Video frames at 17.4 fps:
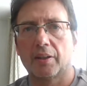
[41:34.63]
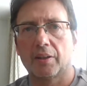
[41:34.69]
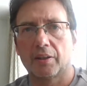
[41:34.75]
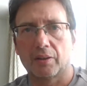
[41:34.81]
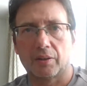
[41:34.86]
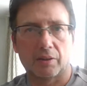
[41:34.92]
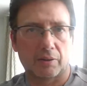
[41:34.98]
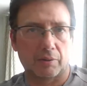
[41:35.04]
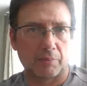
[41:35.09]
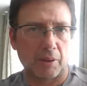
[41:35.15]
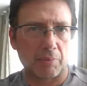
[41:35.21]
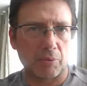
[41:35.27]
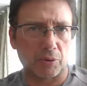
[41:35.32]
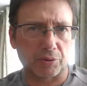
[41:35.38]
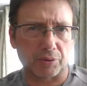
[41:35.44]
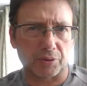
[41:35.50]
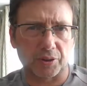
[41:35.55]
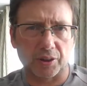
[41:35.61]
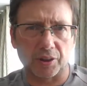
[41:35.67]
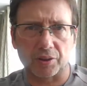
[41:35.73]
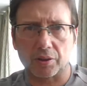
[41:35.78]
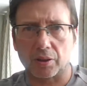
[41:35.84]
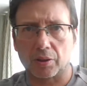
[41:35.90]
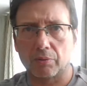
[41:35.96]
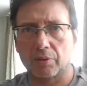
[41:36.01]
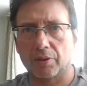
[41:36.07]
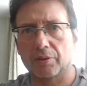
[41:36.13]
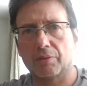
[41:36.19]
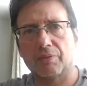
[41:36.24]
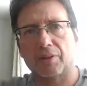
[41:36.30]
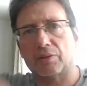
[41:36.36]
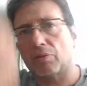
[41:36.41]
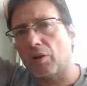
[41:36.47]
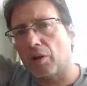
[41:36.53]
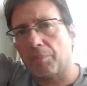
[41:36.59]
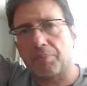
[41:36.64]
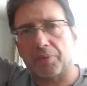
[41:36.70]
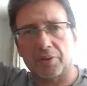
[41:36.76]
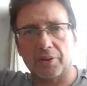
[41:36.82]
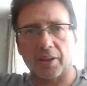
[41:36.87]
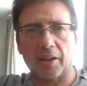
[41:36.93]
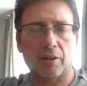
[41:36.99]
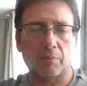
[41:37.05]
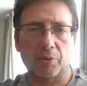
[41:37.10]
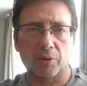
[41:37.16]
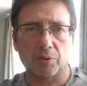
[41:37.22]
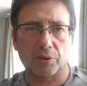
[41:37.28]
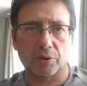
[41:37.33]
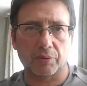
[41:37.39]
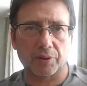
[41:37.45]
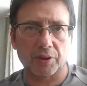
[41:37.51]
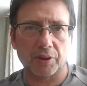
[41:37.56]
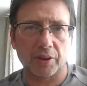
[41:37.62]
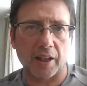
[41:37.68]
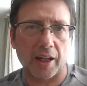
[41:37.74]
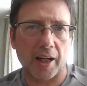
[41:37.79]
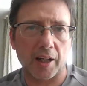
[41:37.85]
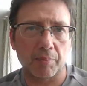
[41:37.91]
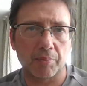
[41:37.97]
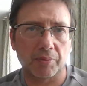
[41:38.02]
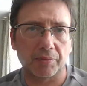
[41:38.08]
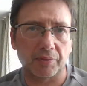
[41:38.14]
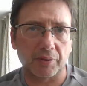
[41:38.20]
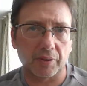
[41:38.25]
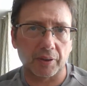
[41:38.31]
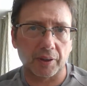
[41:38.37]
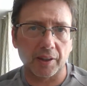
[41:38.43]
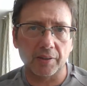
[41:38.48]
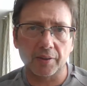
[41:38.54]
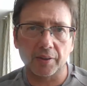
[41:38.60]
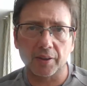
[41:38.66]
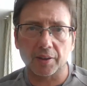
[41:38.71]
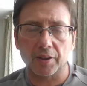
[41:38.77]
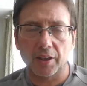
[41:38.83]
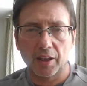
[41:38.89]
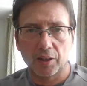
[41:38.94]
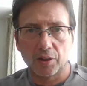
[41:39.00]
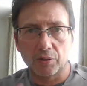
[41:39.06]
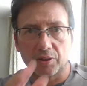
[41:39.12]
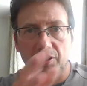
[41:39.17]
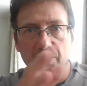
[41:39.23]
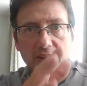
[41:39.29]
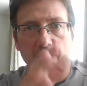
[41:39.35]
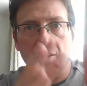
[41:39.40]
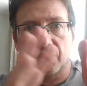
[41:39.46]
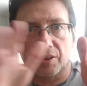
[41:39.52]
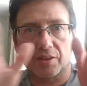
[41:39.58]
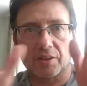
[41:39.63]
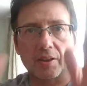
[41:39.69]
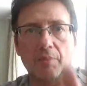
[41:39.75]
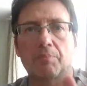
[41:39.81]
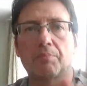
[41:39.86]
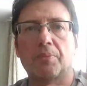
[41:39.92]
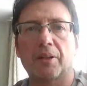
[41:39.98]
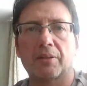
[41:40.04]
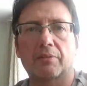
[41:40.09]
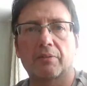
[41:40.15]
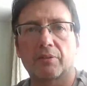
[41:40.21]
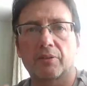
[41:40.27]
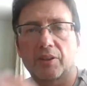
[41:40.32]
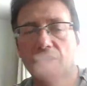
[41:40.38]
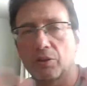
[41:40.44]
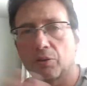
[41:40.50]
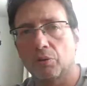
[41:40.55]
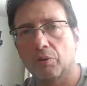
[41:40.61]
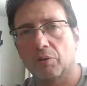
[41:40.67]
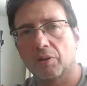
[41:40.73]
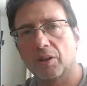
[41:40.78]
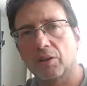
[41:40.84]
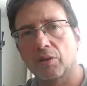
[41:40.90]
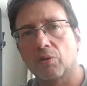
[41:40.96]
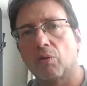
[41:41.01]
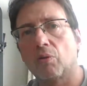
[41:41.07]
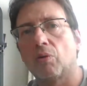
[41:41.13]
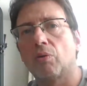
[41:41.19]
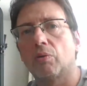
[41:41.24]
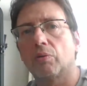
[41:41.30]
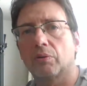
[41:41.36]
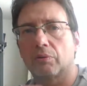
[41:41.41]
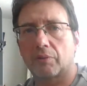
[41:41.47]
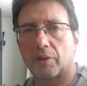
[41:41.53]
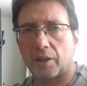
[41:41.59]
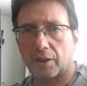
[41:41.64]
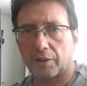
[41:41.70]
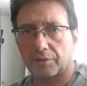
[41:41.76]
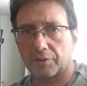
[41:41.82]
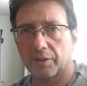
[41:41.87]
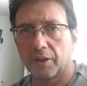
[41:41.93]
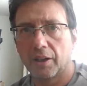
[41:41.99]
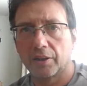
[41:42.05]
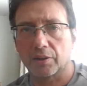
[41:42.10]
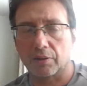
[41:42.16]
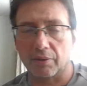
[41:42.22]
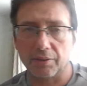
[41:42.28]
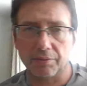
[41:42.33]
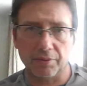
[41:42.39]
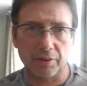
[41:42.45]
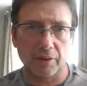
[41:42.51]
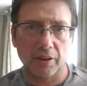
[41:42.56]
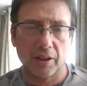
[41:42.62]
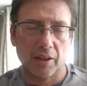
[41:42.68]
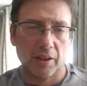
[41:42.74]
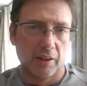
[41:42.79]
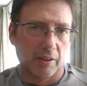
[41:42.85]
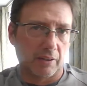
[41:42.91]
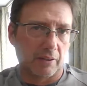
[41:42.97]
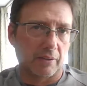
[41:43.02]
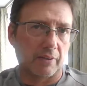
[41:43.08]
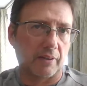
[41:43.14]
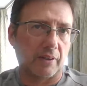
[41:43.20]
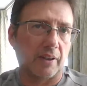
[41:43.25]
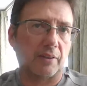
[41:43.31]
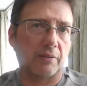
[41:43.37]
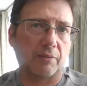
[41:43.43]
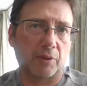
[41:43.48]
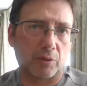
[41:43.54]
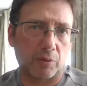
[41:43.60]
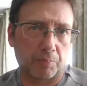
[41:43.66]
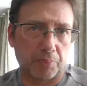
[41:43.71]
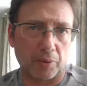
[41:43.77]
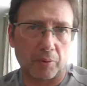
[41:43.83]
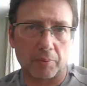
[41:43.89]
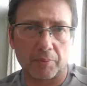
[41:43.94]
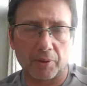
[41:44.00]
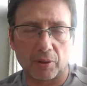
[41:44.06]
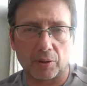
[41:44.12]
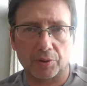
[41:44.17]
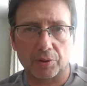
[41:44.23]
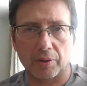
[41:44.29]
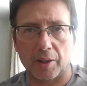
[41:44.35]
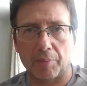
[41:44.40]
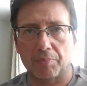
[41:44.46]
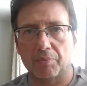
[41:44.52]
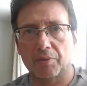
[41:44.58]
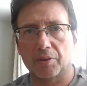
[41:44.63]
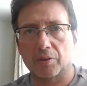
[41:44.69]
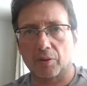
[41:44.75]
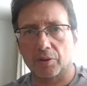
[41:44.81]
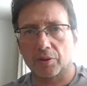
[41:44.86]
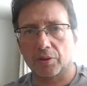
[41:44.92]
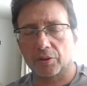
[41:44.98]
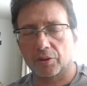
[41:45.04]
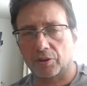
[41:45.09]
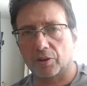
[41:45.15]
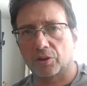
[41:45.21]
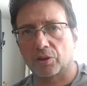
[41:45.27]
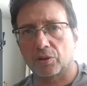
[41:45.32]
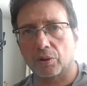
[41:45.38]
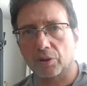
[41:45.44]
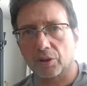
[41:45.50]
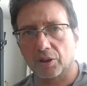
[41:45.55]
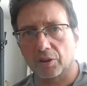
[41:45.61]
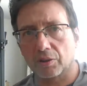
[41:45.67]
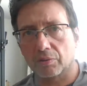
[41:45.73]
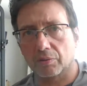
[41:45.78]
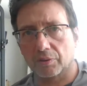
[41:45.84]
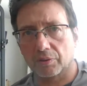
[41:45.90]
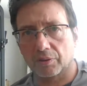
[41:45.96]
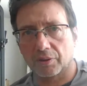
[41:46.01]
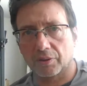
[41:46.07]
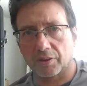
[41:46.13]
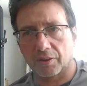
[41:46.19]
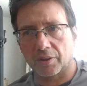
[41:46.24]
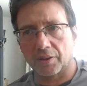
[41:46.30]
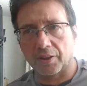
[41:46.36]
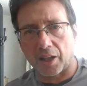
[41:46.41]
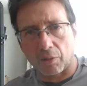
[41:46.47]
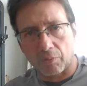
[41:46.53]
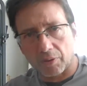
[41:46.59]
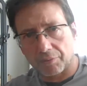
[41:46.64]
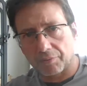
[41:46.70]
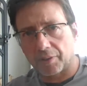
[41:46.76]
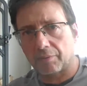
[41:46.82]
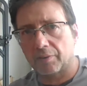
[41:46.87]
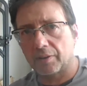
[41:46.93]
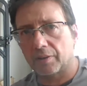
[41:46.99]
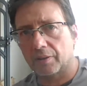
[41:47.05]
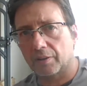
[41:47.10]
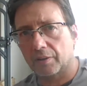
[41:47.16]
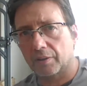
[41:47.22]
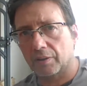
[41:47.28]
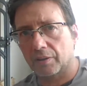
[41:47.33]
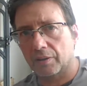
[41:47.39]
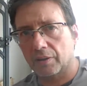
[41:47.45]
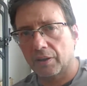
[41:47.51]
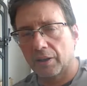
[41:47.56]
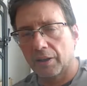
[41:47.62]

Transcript: Maybe also Cisco, they went up and down because it was in the hype of internet. You see the same pattern recurring in all graphs. So if it will probably also happen with other stock that now are very